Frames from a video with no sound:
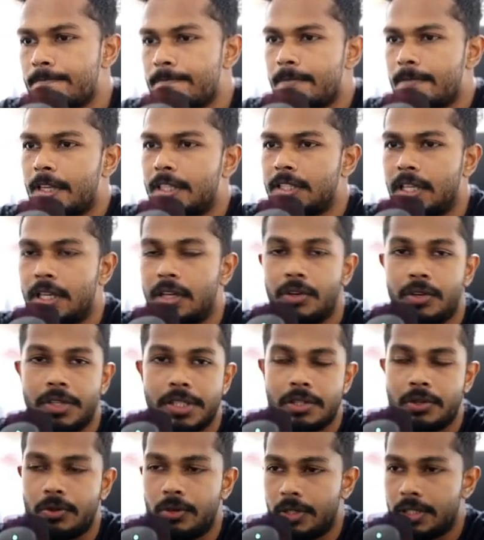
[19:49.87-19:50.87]
synchronous
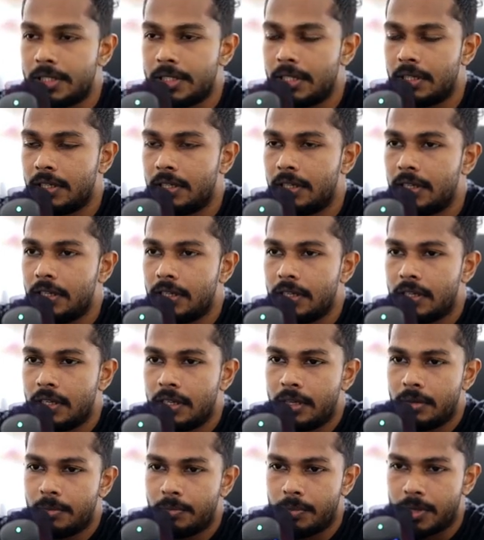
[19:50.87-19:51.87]
calls.
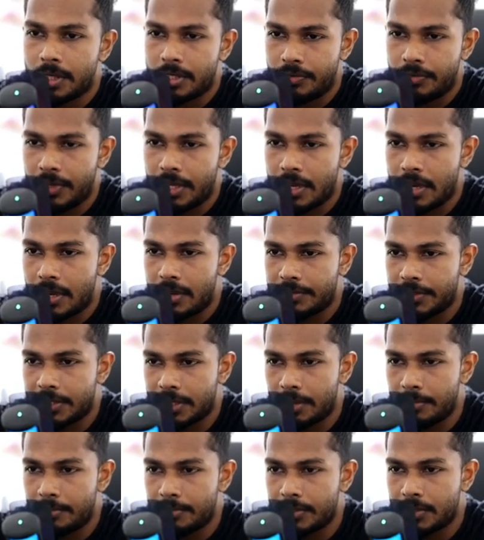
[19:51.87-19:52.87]
But we have
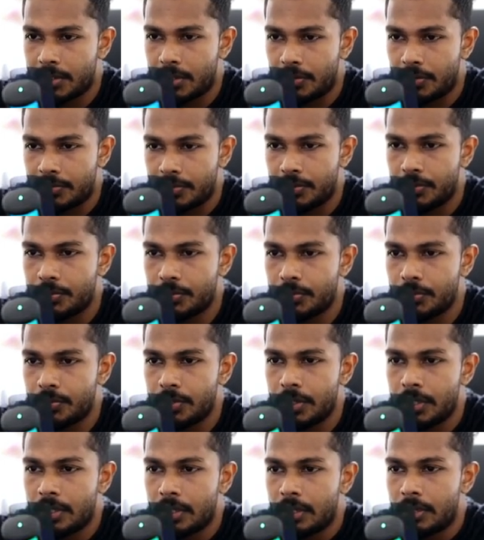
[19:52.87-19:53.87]
some stuff to do.
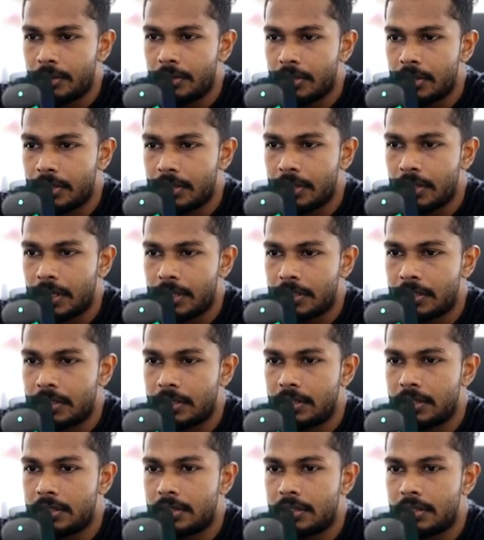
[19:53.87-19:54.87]

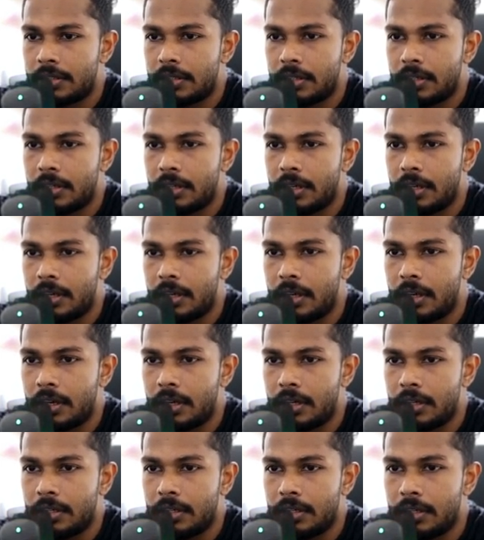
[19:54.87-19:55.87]
That's
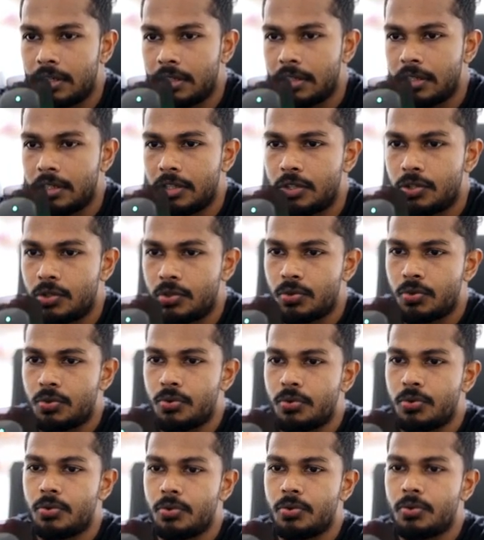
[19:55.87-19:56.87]
is
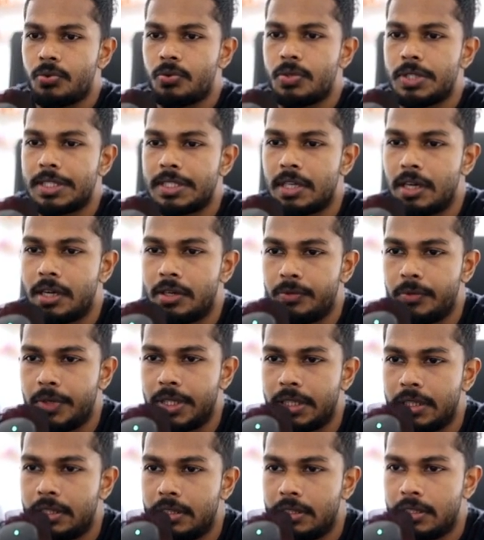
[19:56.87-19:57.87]
to start with
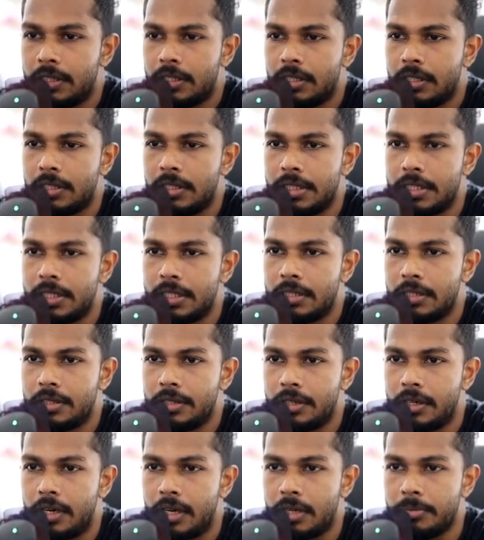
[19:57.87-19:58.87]
this
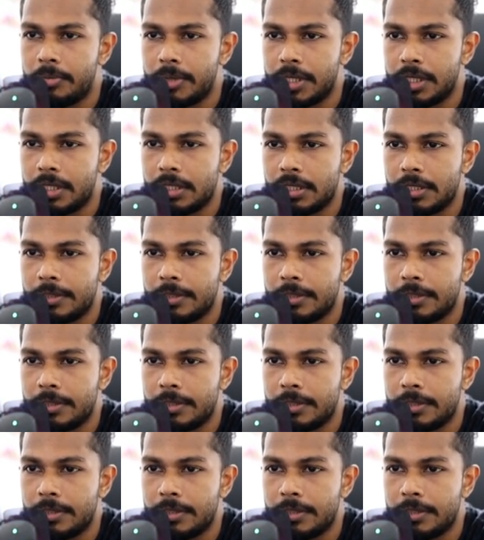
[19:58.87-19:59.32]
runnable